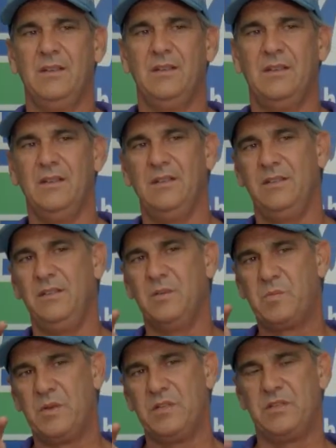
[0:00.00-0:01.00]
And
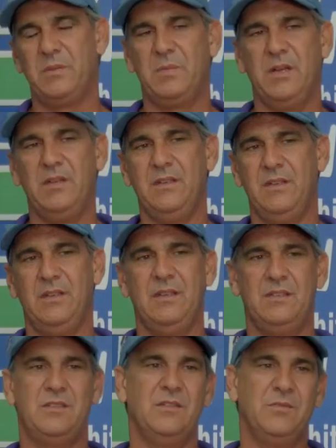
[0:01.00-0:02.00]
you'll push the button and
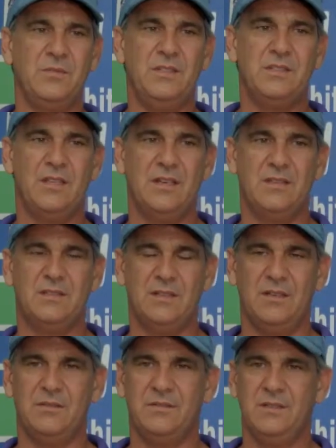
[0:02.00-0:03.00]
it should reset
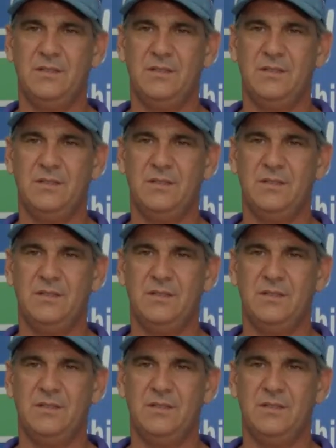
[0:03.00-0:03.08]
itself.